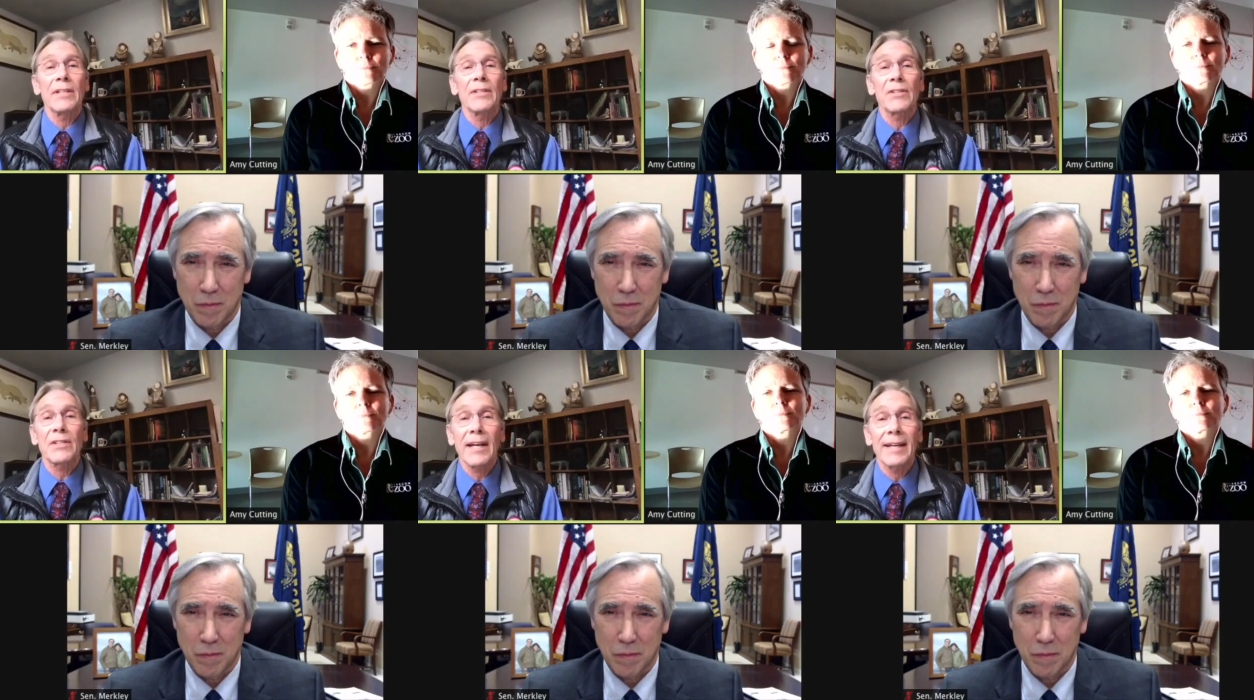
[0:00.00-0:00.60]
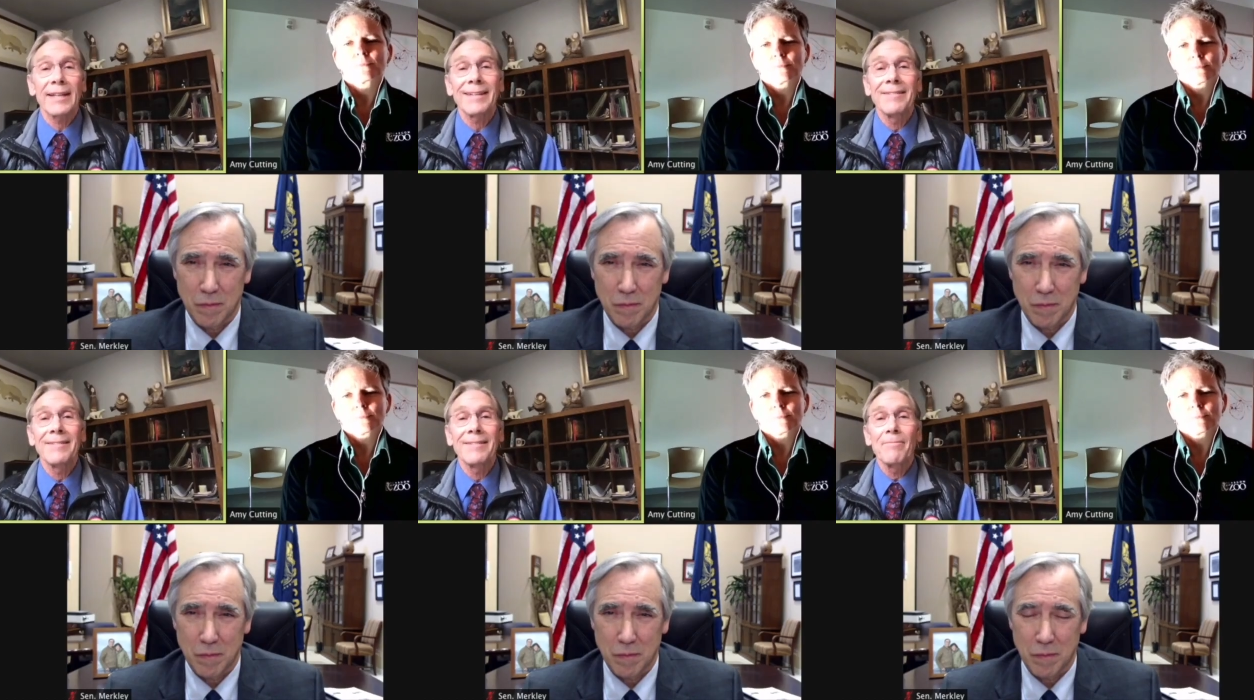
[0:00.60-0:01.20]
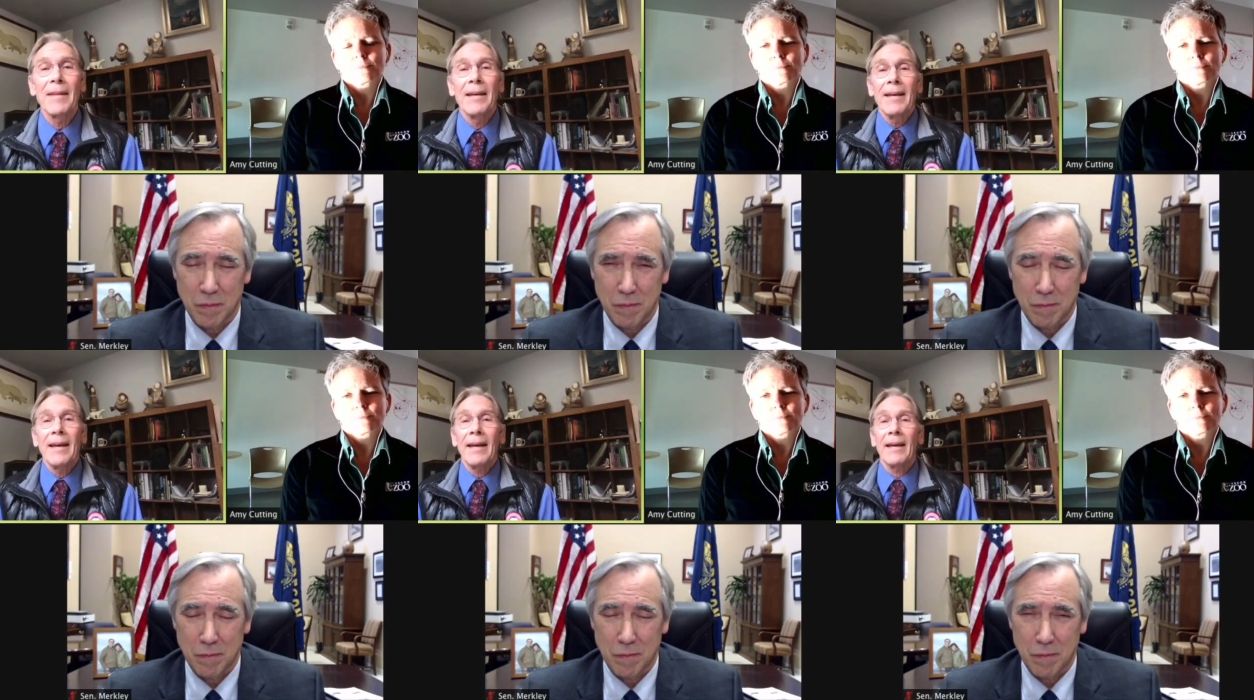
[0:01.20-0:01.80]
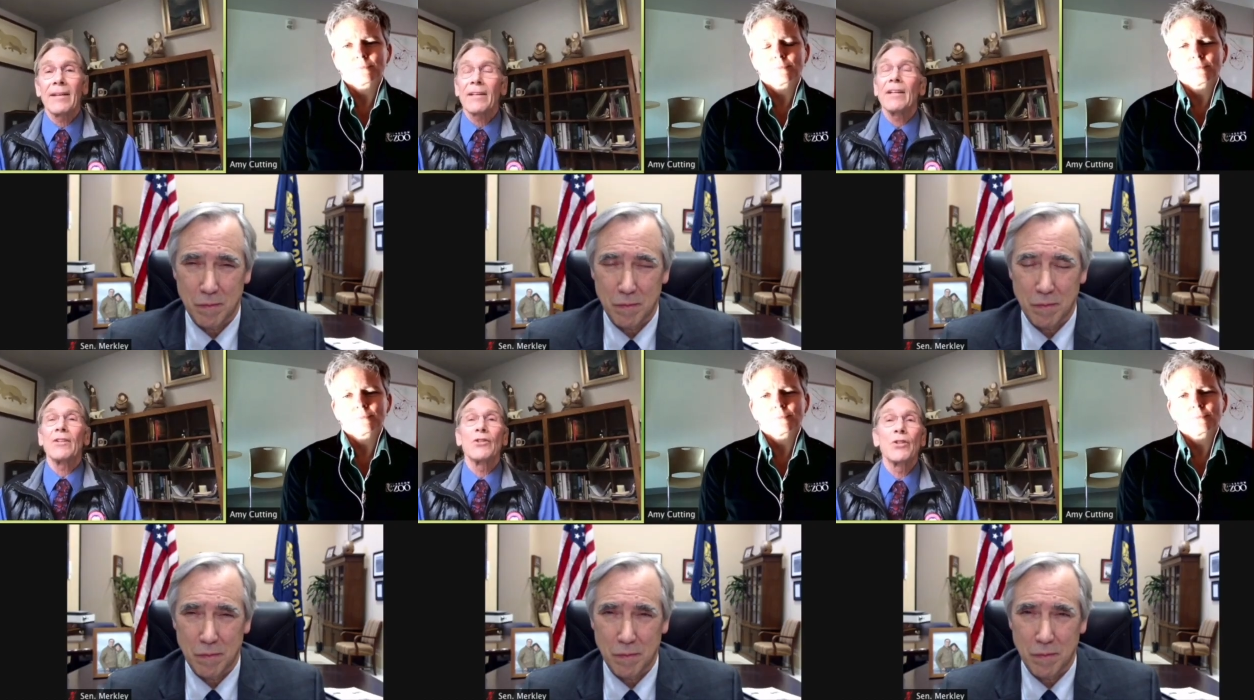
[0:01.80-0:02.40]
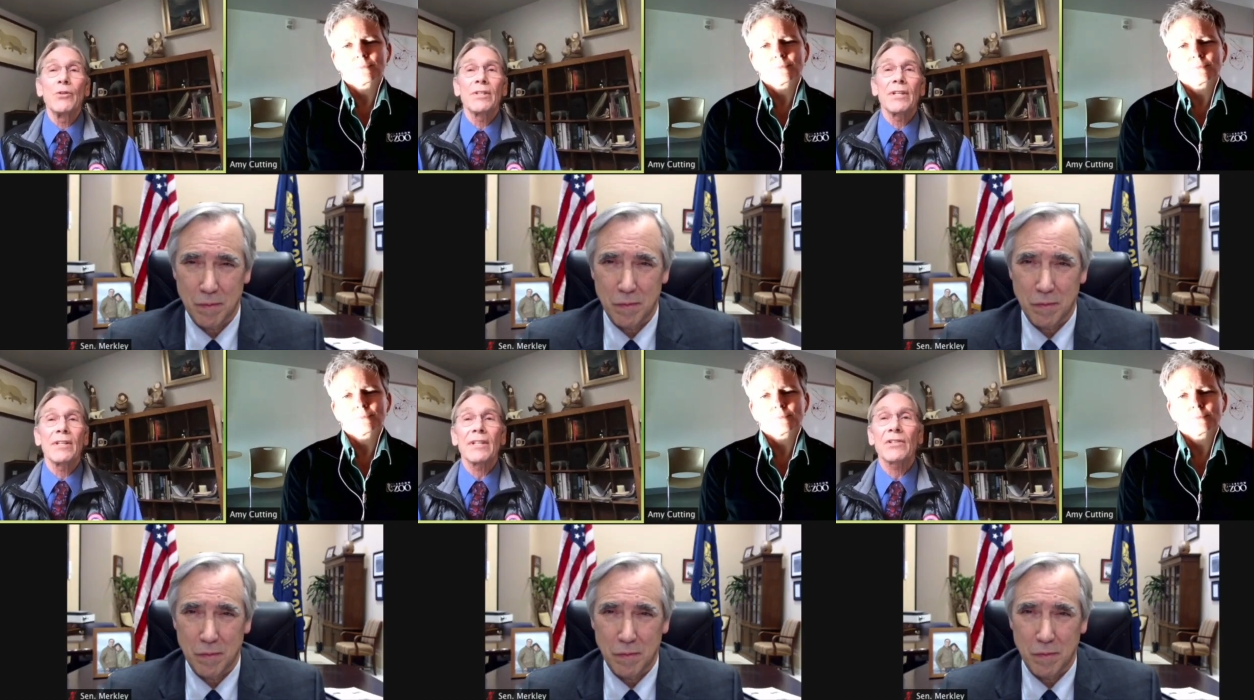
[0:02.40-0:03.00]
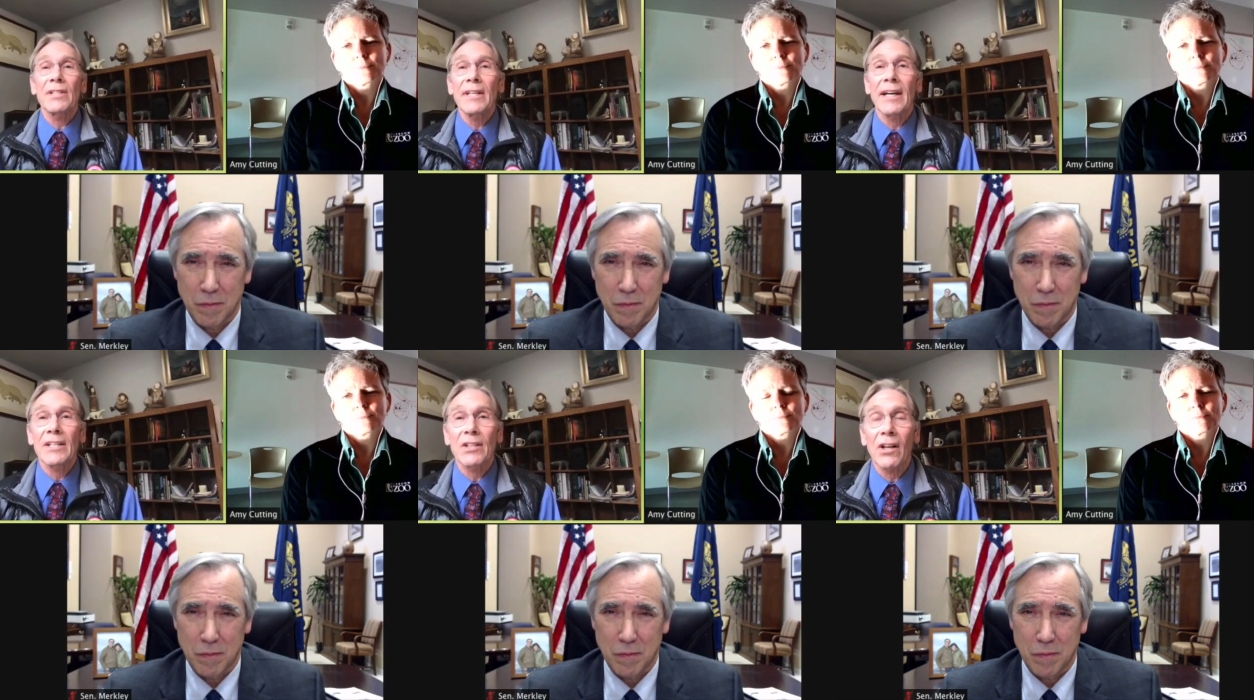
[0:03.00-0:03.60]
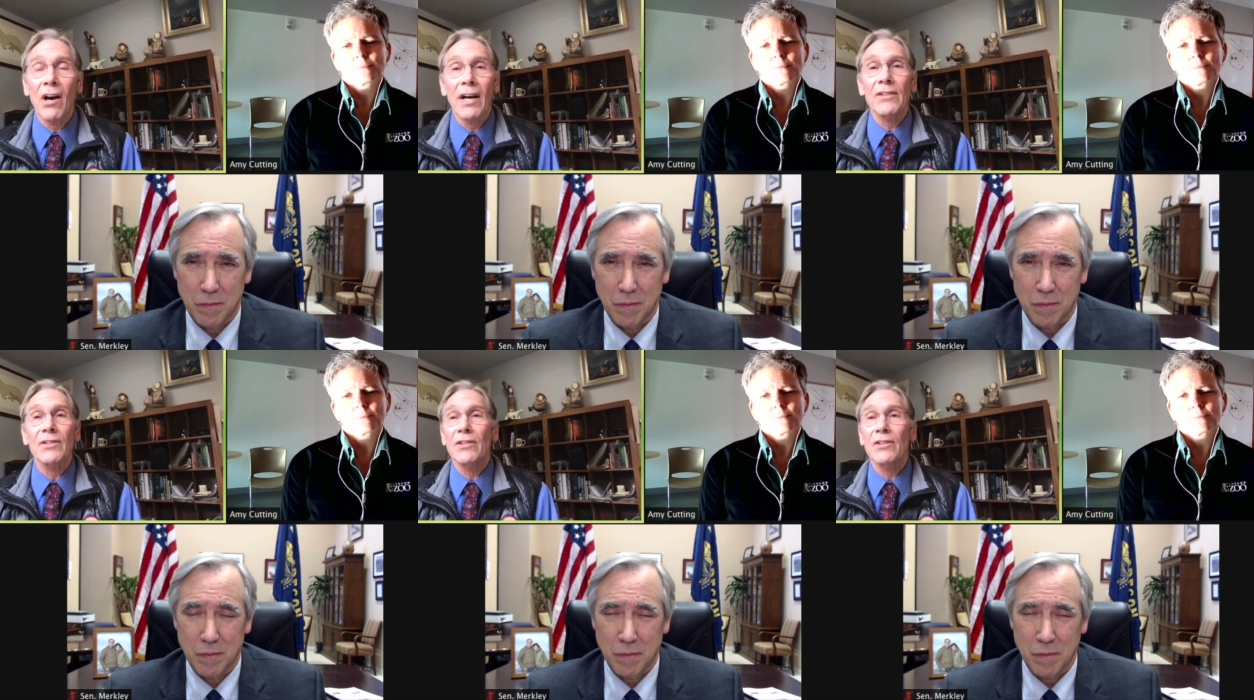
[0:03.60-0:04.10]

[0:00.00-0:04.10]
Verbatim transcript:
Speaker 1: in sight. And due to this sea ice loss,